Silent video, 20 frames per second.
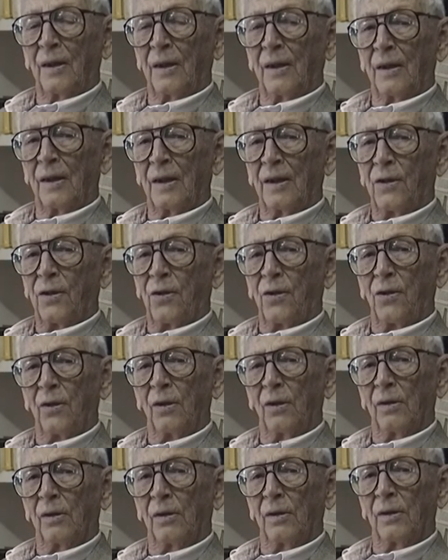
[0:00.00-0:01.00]
That's
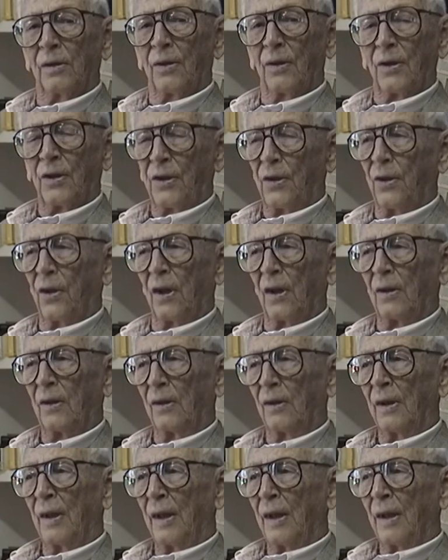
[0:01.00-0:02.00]
true. Of course, the
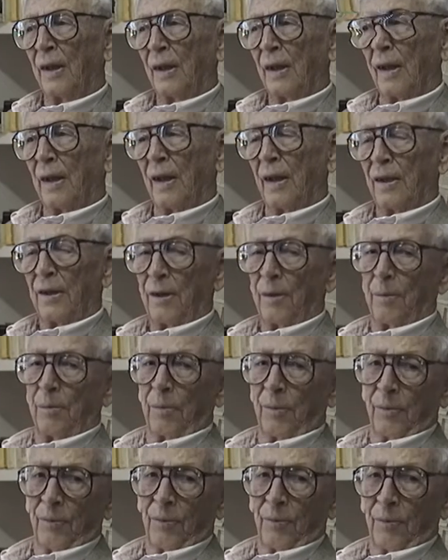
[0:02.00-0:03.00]
Oracle has a
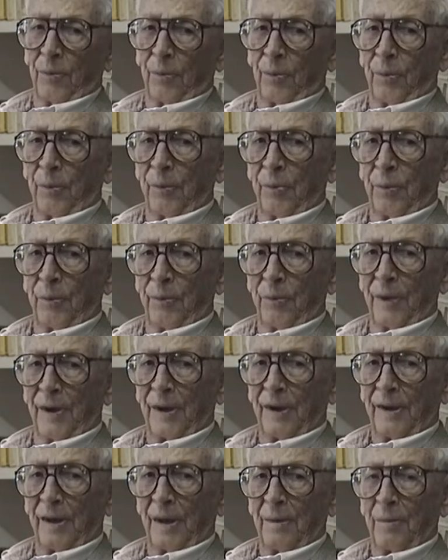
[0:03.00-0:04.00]

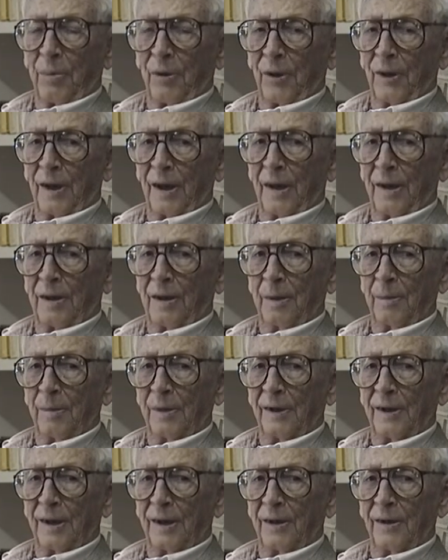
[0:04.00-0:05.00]
thing they put out here,
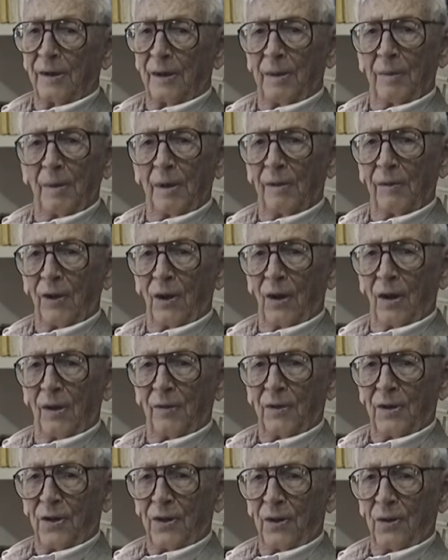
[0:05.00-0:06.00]
but they don't even have an
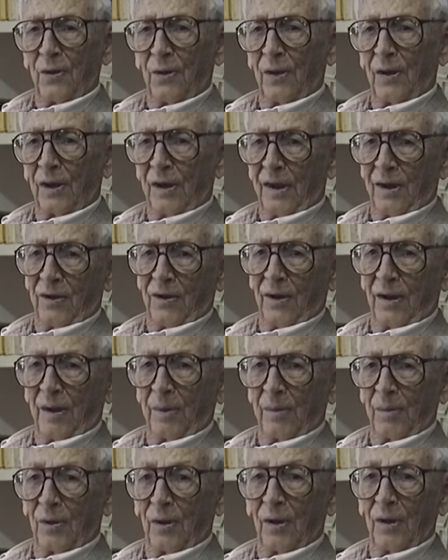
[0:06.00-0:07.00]
office in Orleans
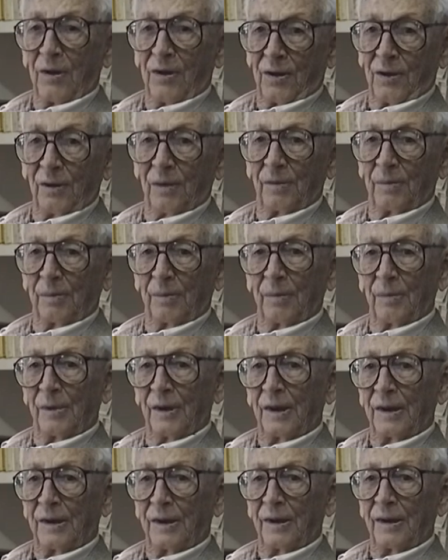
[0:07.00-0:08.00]
anymore. So, uh.
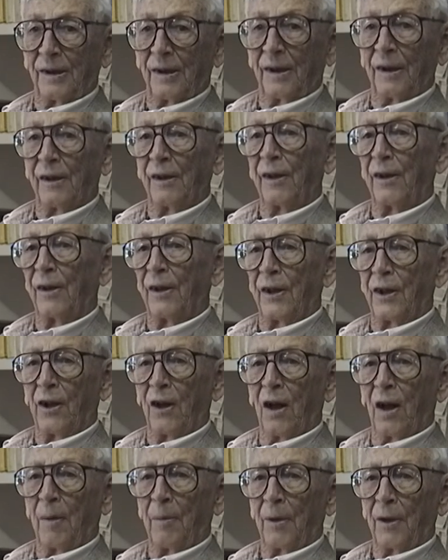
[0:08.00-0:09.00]
But they're in
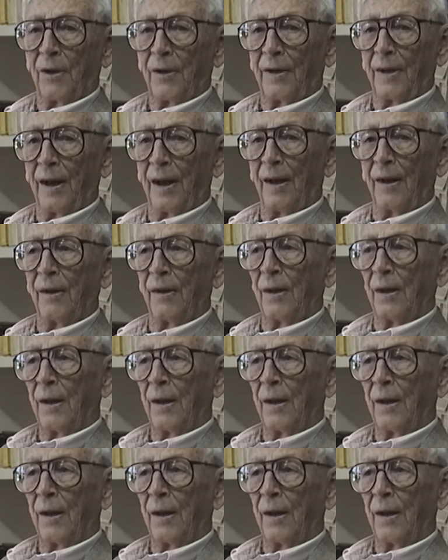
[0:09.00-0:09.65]
Yarmouth now